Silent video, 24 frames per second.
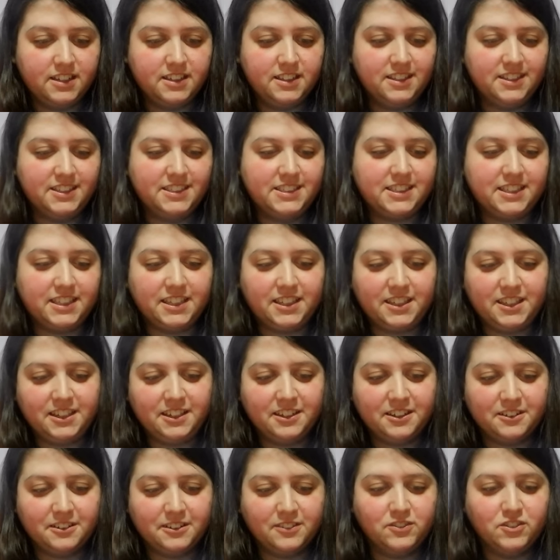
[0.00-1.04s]
C E
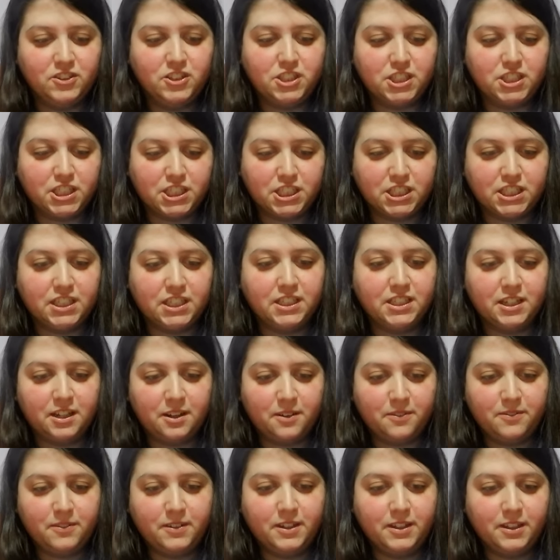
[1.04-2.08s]
O of judging,
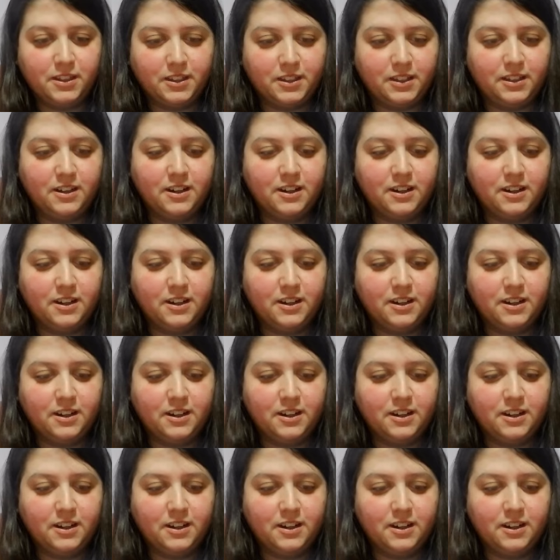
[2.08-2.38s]
definitely.